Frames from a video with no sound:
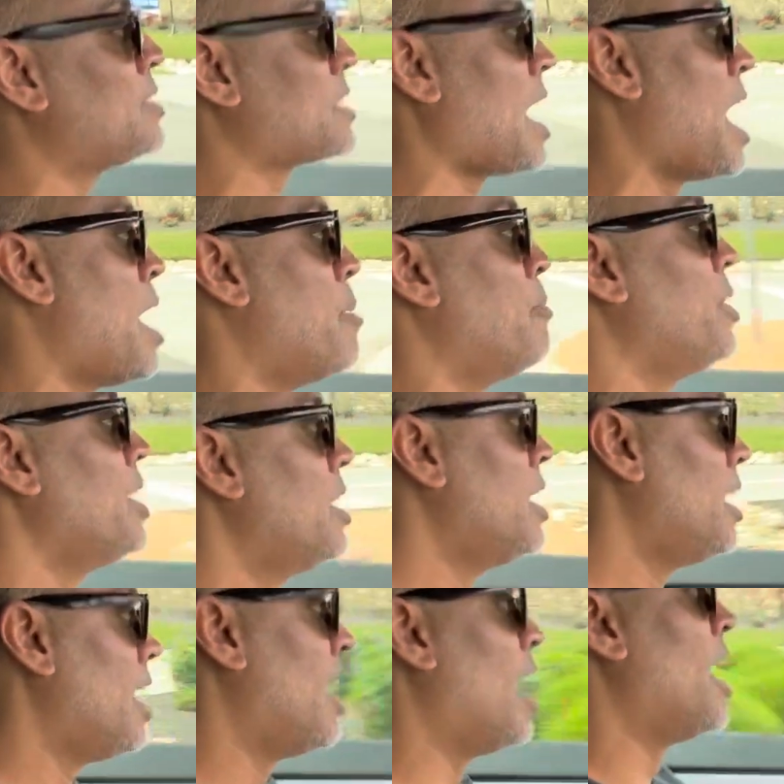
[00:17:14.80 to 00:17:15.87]
time
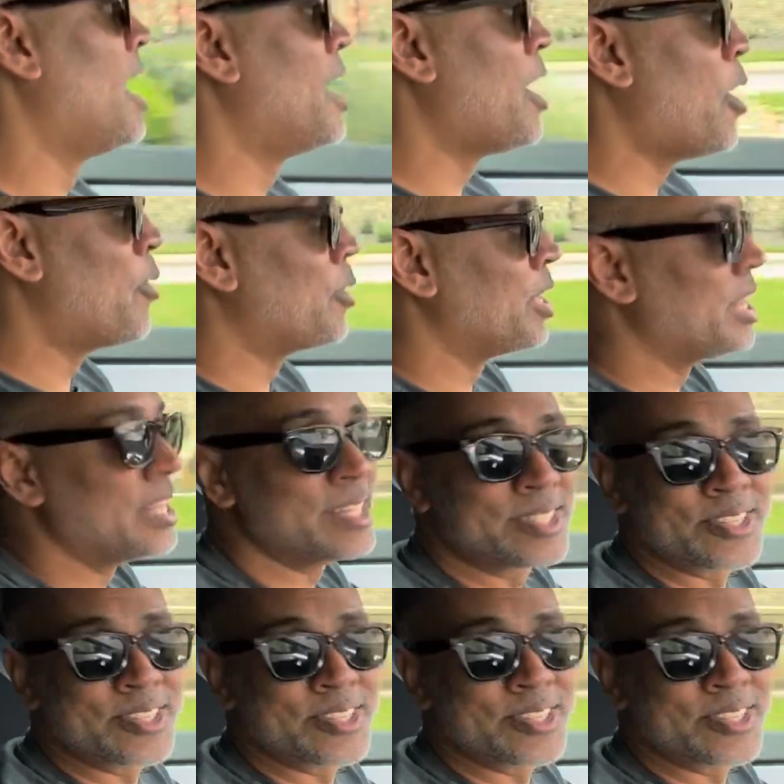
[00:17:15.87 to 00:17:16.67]
owning it.